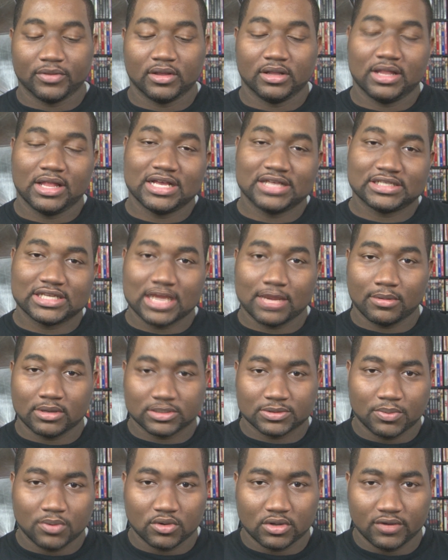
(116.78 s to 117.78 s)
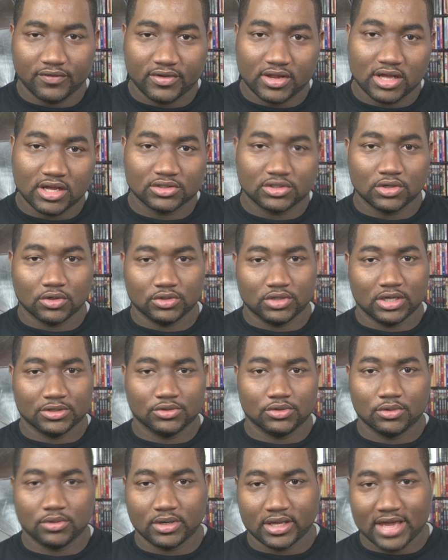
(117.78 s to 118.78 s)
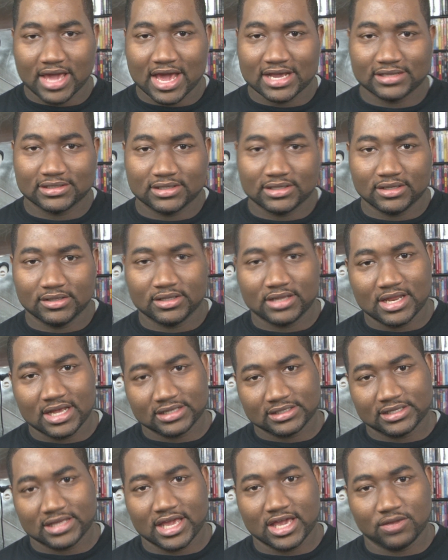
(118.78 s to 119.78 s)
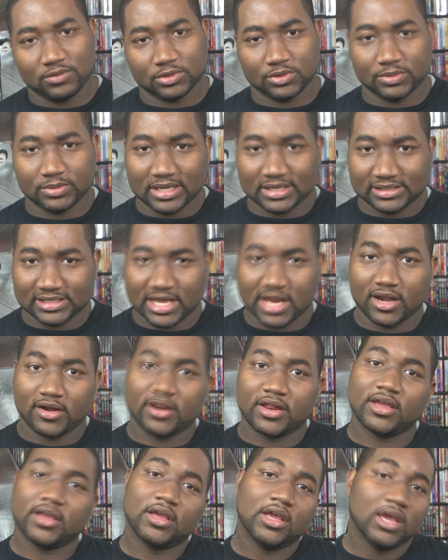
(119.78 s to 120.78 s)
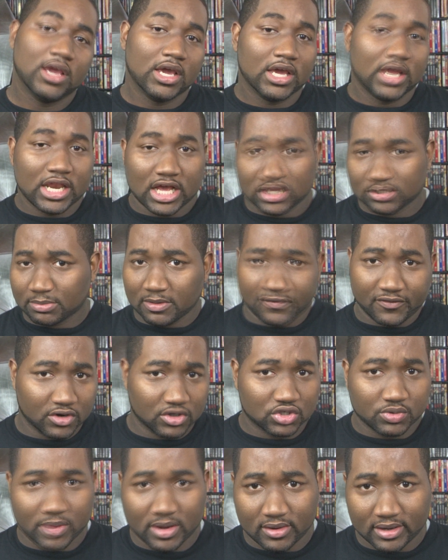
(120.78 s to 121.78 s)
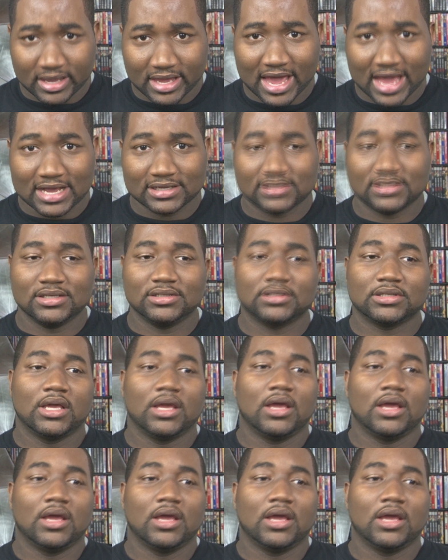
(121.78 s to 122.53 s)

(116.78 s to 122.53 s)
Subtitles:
Last time I spoke in the video, I told you I was doing a casting the next day, which was that Saturday. That was my first round of casting.